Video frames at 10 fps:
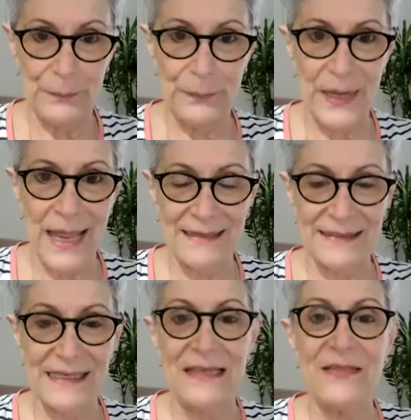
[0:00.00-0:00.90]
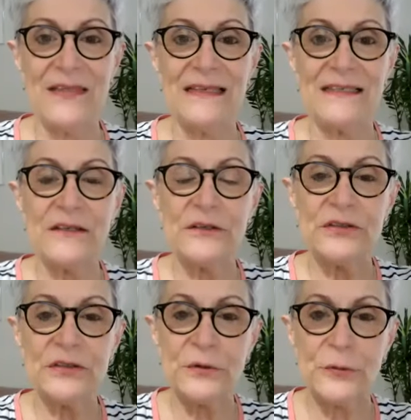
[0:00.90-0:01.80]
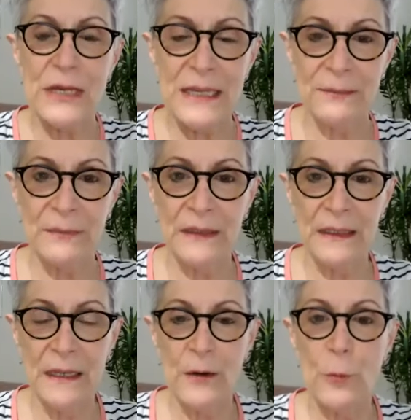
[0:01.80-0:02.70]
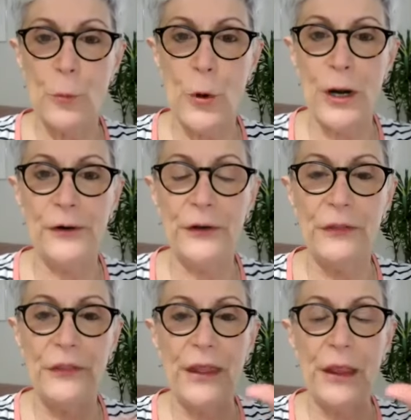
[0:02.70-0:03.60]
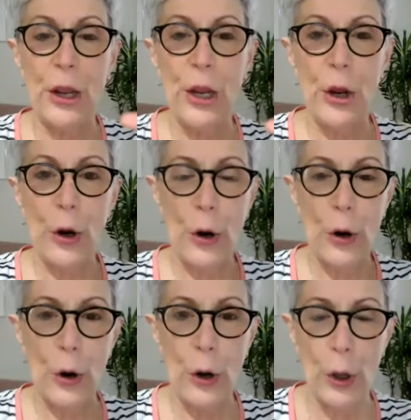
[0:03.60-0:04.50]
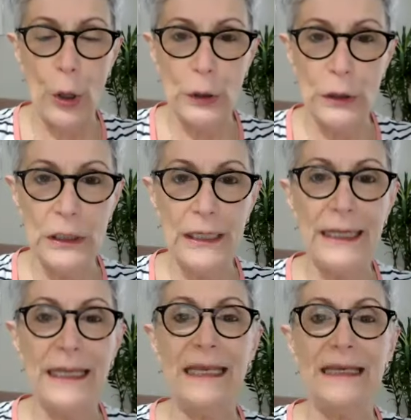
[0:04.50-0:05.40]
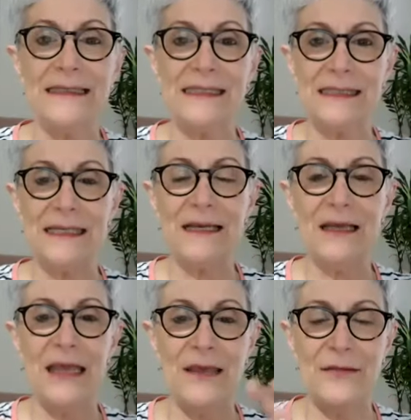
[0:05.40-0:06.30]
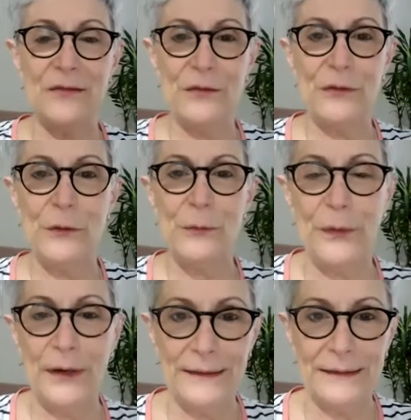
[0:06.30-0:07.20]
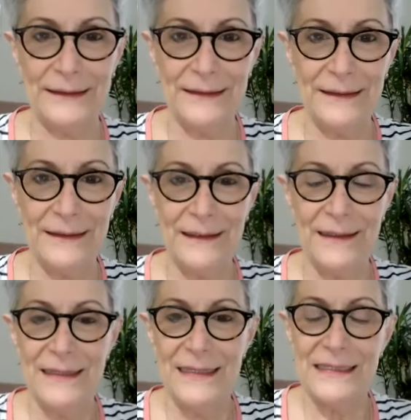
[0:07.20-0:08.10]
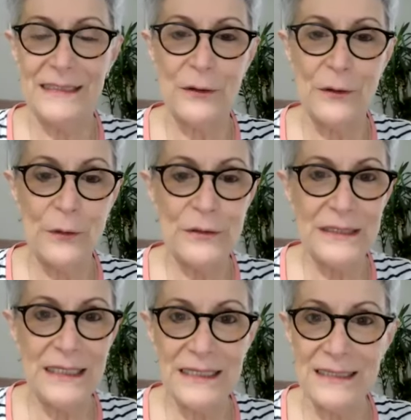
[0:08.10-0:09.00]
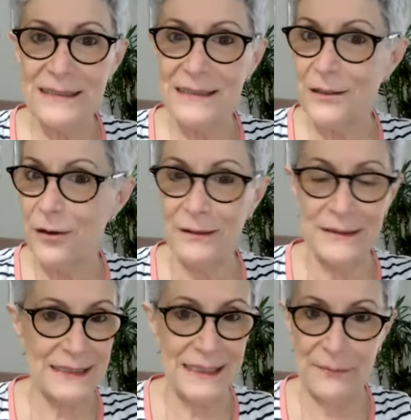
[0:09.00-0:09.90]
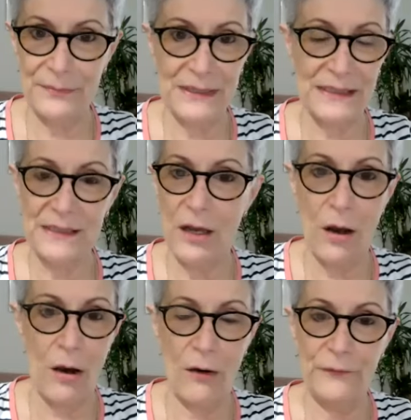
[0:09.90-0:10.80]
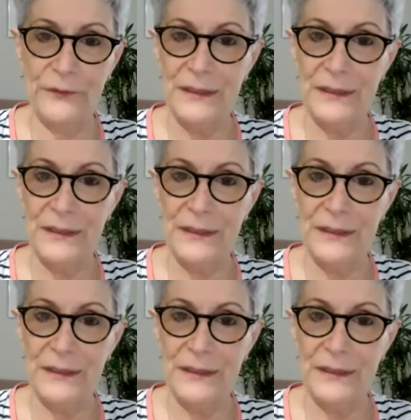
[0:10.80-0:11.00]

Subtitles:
place, in this screen where the whole is in the part. So these concepts of